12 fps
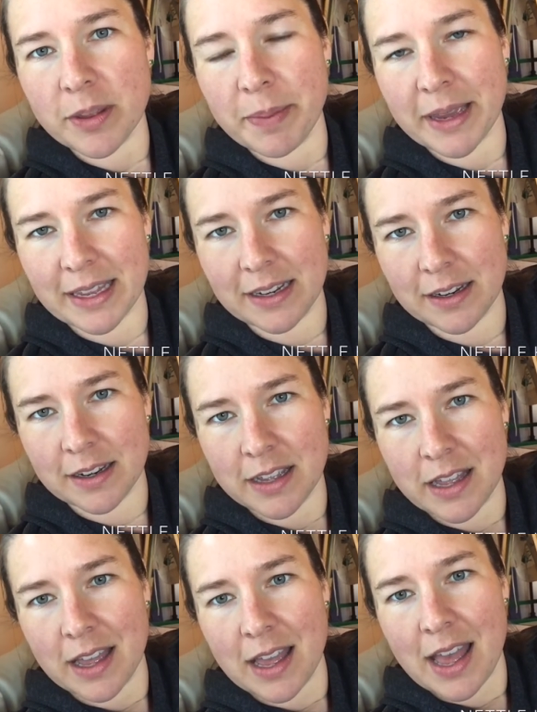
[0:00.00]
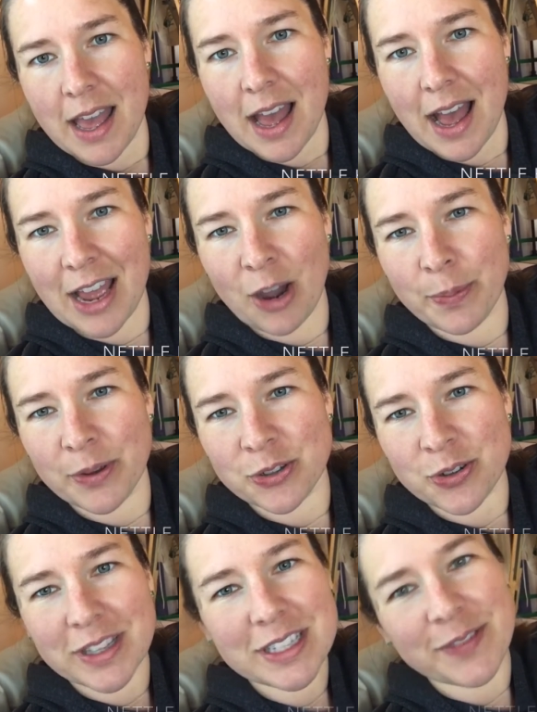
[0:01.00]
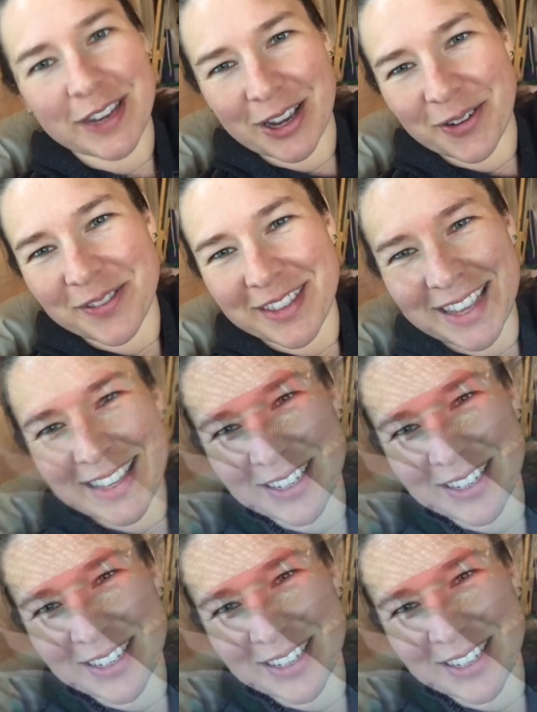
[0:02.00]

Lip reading: picking. I hope you enjoy this video. Thank you.